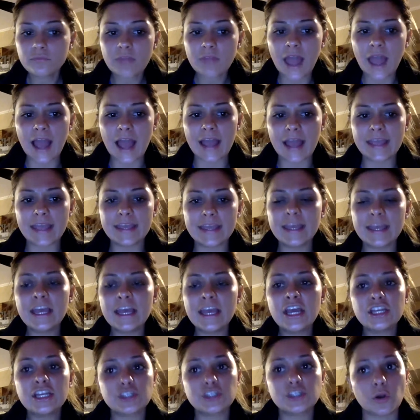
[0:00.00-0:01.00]
I
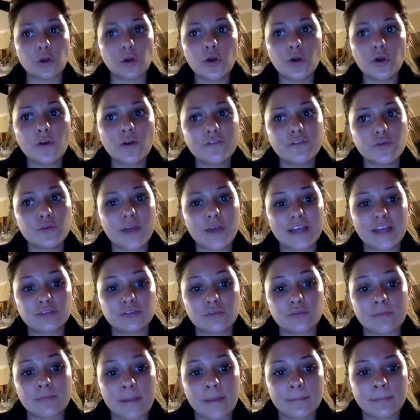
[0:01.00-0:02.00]
don't know if you guys
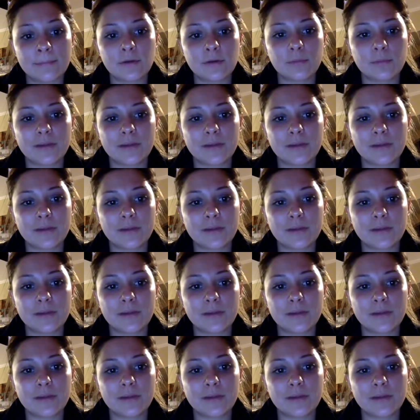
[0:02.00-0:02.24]
remember,